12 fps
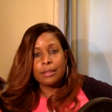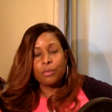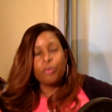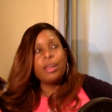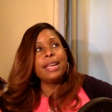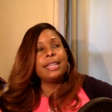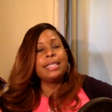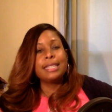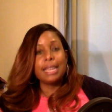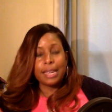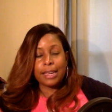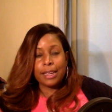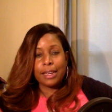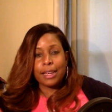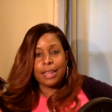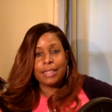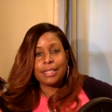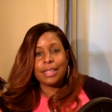
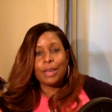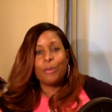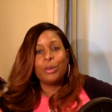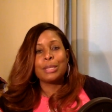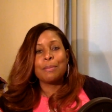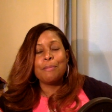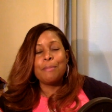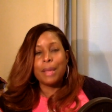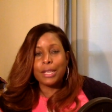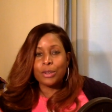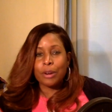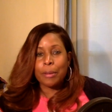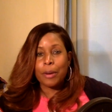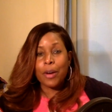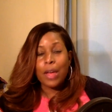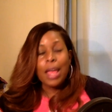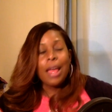It was miserable.